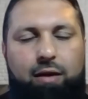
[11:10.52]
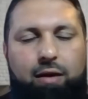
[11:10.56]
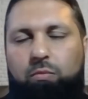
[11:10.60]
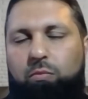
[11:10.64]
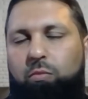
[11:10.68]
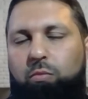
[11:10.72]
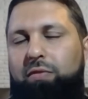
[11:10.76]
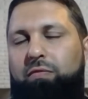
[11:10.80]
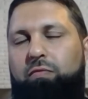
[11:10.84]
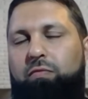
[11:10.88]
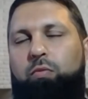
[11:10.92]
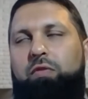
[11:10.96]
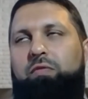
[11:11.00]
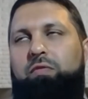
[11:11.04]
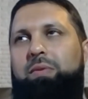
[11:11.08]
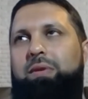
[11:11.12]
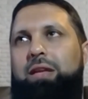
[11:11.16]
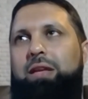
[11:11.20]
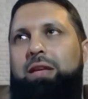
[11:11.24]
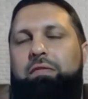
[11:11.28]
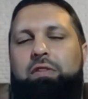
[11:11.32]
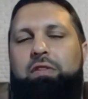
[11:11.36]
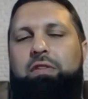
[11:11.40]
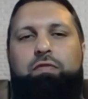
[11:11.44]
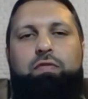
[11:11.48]
we've been
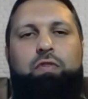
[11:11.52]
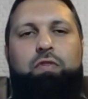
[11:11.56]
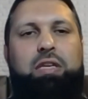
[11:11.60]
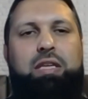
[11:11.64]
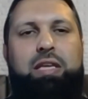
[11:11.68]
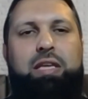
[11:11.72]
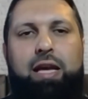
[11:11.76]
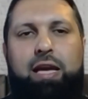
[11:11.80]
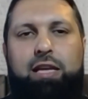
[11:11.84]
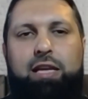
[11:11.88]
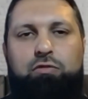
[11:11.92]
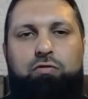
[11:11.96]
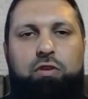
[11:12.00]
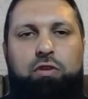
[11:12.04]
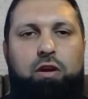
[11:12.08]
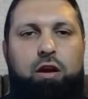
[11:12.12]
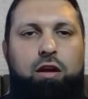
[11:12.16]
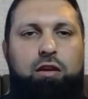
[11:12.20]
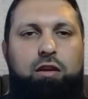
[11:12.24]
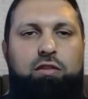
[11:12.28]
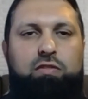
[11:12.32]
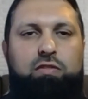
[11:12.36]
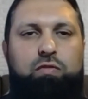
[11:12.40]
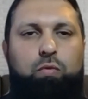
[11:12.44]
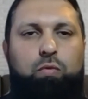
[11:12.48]
giving for years,
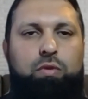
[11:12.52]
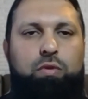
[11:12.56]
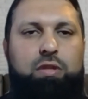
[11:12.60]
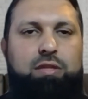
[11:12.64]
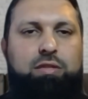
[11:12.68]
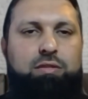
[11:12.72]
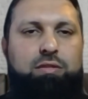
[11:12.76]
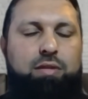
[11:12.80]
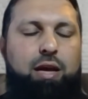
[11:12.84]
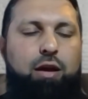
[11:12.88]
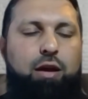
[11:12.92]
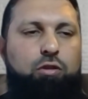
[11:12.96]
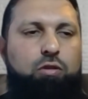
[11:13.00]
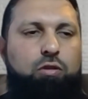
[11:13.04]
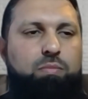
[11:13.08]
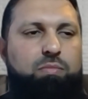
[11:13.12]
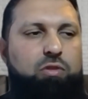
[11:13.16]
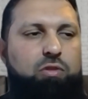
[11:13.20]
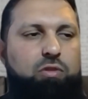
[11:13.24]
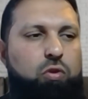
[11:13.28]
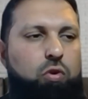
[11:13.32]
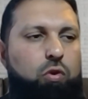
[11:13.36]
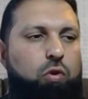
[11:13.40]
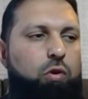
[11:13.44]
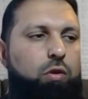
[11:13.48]
regardless of what these outcomes
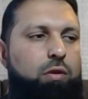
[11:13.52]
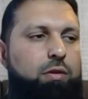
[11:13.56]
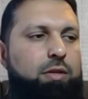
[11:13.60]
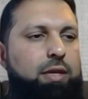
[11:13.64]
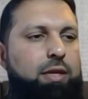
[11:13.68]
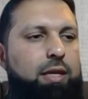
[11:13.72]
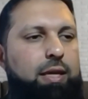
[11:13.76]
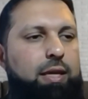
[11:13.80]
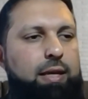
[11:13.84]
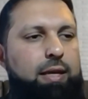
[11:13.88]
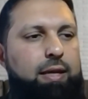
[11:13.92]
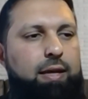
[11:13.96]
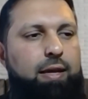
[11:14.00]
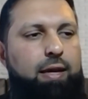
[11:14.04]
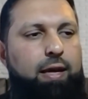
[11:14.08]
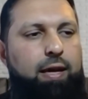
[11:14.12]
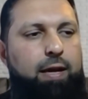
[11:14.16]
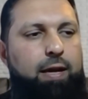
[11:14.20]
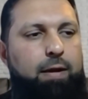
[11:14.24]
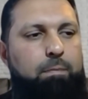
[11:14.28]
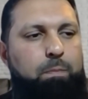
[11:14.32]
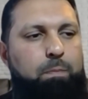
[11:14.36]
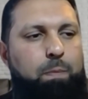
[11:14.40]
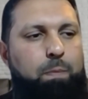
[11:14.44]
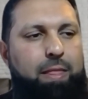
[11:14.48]
are called,
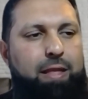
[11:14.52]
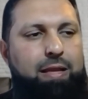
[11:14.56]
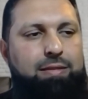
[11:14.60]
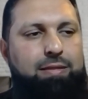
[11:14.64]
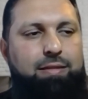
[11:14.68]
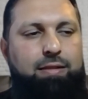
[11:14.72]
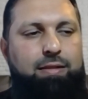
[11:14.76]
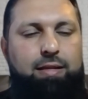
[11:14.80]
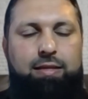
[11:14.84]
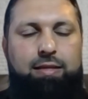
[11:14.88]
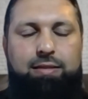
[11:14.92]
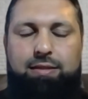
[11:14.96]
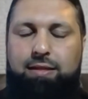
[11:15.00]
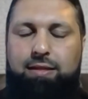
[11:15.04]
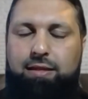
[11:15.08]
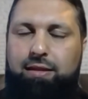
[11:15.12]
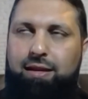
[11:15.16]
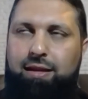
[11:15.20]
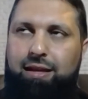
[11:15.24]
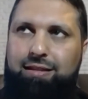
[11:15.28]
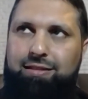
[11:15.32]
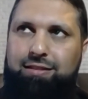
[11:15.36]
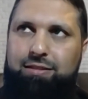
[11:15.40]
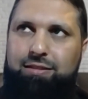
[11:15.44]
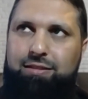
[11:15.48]
is
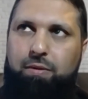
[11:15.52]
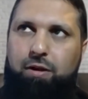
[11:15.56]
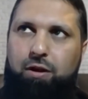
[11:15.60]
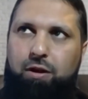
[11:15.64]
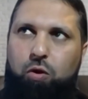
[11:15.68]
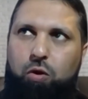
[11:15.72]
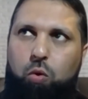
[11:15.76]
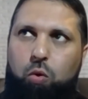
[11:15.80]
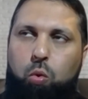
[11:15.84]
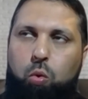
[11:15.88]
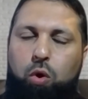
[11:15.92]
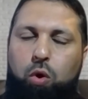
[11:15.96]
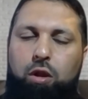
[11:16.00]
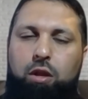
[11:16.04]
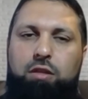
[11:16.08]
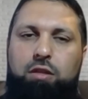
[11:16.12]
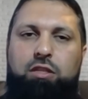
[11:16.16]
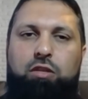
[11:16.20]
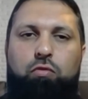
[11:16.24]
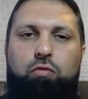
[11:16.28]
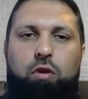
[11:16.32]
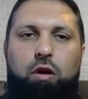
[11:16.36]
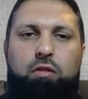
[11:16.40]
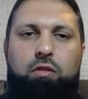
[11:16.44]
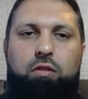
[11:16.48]
it's about
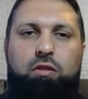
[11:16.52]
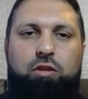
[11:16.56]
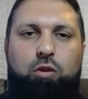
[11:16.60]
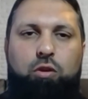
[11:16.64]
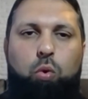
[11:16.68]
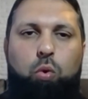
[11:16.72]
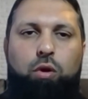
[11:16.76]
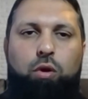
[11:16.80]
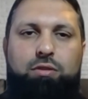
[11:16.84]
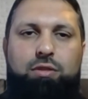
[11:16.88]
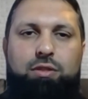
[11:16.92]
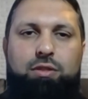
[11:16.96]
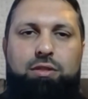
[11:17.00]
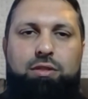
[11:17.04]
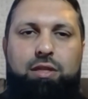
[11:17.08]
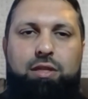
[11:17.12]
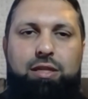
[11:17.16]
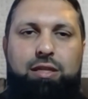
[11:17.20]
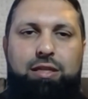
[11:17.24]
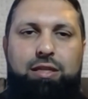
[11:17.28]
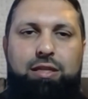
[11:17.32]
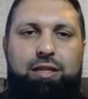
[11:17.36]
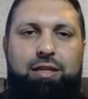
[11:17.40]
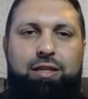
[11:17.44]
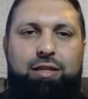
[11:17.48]
quality rather than
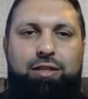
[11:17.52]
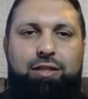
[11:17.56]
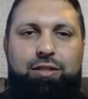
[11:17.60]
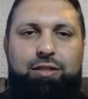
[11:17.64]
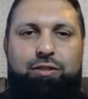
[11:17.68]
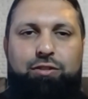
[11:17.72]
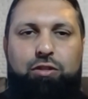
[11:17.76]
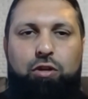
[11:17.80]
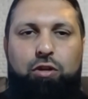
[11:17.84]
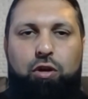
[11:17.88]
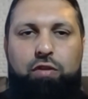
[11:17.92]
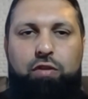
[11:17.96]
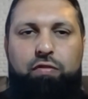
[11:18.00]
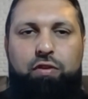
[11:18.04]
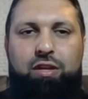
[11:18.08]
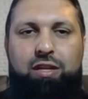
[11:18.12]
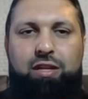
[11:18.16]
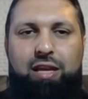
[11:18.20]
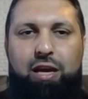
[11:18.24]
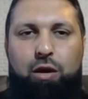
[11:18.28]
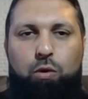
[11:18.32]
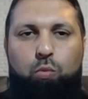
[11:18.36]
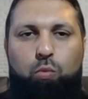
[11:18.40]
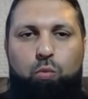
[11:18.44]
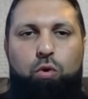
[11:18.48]
quantity. So if you can
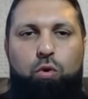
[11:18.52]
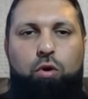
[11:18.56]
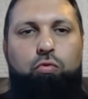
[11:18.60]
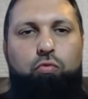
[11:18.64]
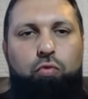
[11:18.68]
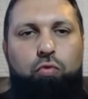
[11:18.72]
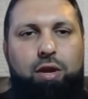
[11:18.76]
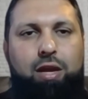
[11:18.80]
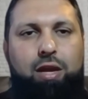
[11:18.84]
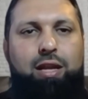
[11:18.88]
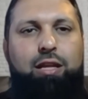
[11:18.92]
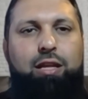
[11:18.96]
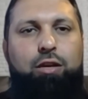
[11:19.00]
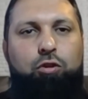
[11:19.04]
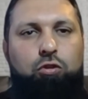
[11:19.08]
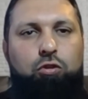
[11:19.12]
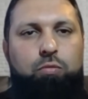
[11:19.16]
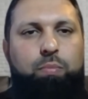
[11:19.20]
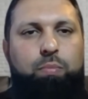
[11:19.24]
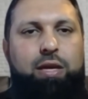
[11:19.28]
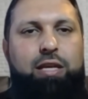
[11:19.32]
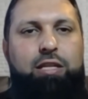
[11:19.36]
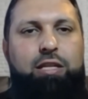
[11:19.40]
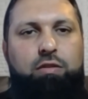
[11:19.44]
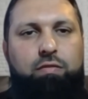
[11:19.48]
get one really
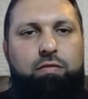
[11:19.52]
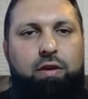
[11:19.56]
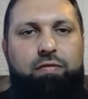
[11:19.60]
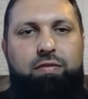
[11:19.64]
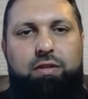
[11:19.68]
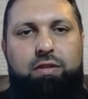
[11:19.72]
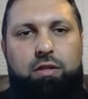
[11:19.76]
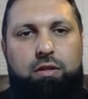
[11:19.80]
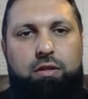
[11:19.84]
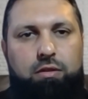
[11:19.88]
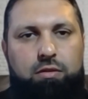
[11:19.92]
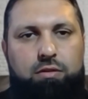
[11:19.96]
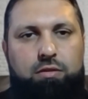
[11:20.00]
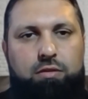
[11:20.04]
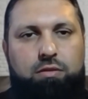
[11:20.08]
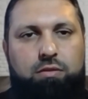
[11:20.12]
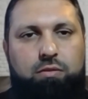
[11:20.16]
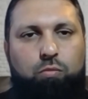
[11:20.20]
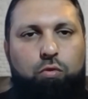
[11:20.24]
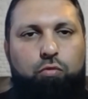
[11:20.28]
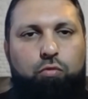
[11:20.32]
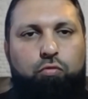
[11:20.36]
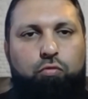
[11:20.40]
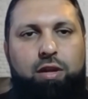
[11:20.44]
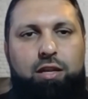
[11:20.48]
good piece of evidence,
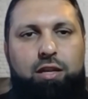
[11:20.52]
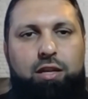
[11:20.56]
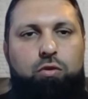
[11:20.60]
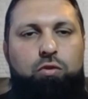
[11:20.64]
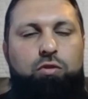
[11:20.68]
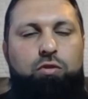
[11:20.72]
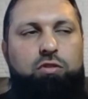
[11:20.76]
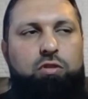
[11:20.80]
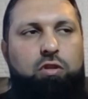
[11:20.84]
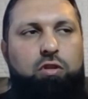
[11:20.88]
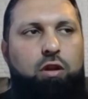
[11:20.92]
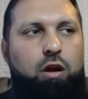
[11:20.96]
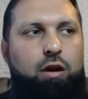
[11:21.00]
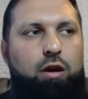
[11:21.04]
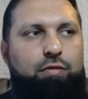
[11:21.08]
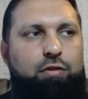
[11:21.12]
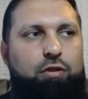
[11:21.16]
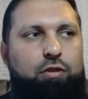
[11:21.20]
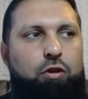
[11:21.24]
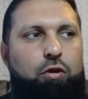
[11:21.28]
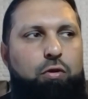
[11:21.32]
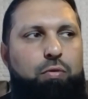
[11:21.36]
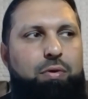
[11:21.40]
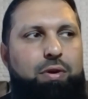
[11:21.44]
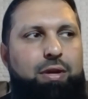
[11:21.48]
one really good
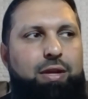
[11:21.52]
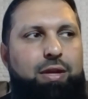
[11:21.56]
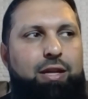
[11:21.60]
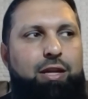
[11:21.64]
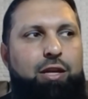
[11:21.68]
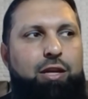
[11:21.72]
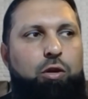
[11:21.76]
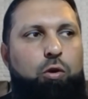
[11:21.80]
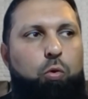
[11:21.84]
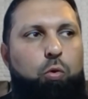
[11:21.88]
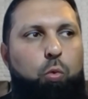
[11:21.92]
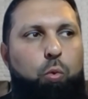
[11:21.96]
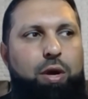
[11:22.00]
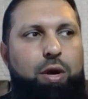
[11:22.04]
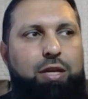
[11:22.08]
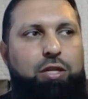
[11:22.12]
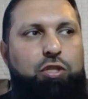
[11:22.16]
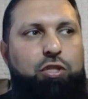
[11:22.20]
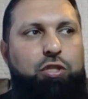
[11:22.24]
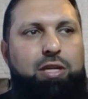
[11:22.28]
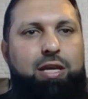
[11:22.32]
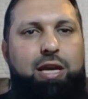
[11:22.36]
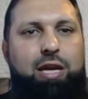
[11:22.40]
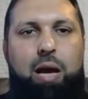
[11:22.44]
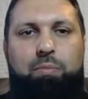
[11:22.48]
scenario,
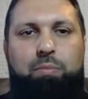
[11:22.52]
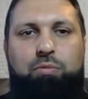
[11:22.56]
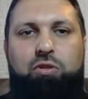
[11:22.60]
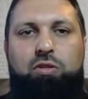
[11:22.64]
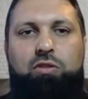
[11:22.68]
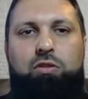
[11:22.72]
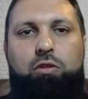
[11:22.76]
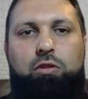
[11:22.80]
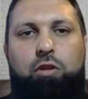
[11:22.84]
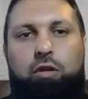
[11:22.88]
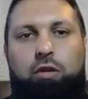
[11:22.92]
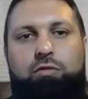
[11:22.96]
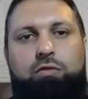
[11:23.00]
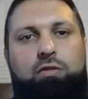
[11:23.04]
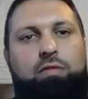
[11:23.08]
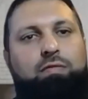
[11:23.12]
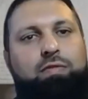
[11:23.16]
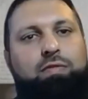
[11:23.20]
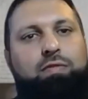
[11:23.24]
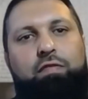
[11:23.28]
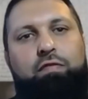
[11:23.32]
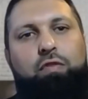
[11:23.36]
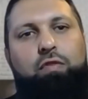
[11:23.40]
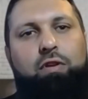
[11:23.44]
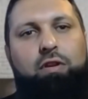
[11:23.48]
which captures lots of
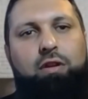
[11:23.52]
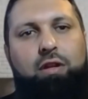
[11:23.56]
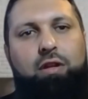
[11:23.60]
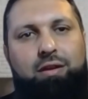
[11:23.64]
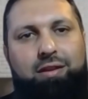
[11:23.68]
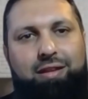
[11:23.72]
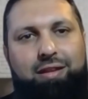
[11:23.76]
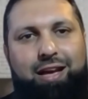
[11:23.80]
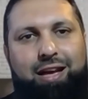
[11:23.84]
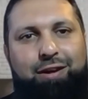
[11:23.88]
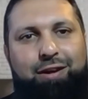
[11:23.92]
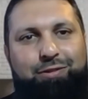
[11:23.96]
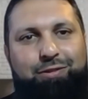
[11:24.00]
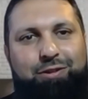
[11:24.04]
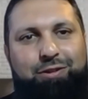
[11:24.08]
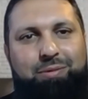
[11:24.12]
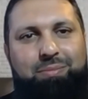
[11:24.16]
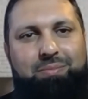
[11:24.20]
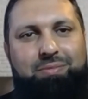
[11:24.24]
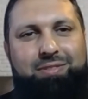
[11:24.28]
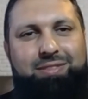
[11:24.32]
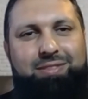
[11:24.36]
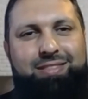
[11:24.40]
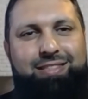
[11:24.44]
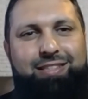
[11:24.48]
different learning
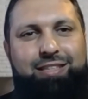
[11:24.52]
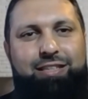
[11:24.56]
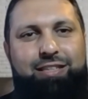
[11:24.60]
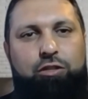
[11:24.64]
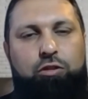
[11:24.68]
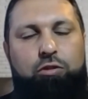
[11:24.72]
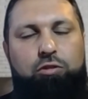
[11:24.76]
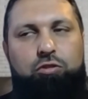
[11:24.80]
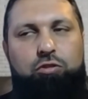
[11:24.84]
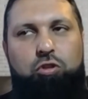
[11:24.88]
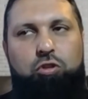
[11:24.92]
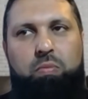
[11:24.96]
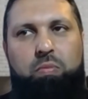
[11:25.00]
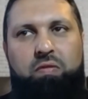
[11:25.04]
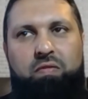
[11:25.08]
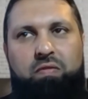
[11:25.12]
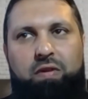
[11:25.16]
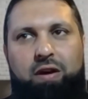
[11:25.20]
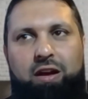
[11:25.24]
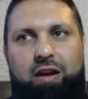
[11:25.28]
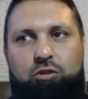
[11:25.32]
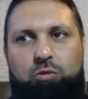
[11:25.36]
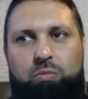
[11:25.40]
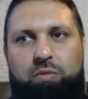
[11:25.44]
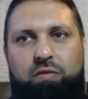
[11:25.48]
outcomes, your
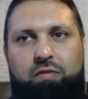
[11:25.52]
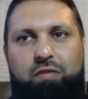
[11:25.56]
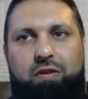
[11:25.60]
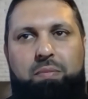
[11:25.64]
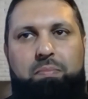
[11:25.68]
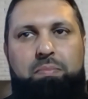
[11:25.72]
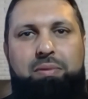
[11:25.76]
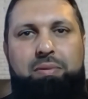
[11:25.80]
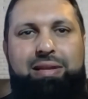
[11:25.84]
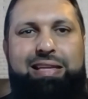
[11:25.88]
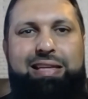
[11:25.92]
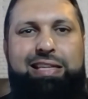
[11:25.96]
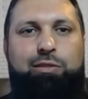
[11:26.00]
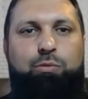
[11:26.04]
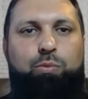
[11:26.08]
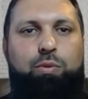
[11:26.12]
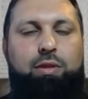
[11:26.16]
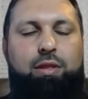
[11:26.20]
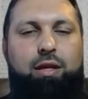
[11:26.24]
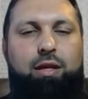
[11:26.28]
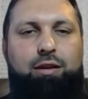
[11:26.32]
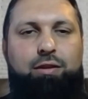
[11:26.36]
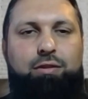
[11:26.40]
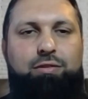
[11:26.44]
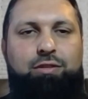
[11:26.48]
supervisor will be very pleased with
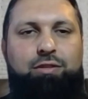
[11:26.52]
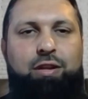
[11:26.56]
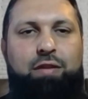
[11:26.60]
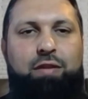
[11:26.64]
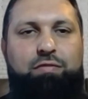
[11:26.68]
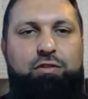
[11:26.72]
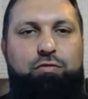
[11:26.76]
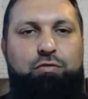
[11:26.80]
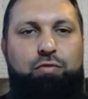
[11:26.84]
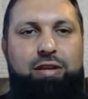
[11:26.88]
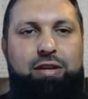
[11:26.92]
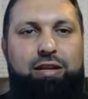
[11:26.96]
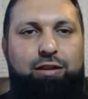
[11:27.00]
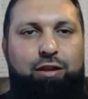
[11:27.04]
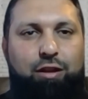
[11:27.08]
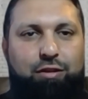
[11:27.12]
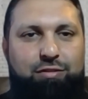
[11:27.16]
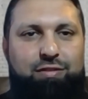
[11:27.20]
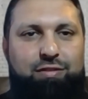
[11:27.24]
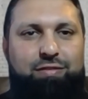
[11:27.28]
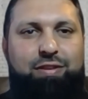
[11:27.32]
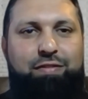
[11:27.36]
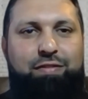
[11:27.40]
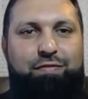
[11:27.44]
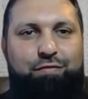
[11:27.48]
that, because they don't have to read lots
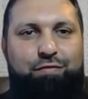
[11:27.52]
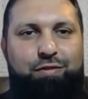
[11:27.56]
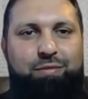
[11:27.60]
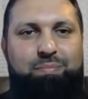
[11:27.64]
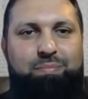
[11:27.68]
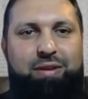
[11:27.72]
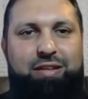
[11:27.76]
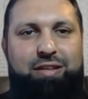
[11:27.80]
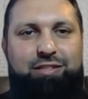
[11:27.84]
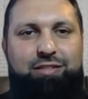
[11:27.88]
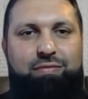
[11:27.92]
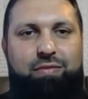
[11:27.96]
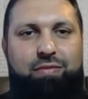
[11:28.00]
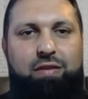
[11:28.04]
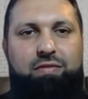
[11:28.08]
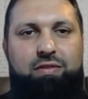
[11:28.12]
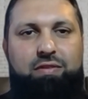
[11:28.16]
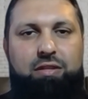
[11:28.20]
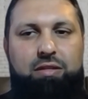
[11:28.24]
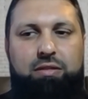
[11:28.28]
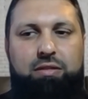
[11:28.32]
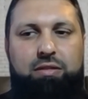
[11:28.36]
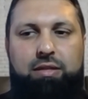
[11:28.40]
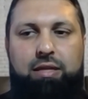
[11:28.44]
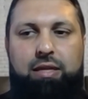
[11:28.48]
of different pieces of
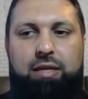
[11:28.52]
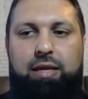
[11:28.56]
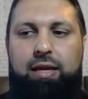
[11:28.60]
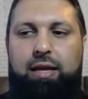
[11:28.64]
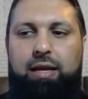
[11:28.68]
evidence.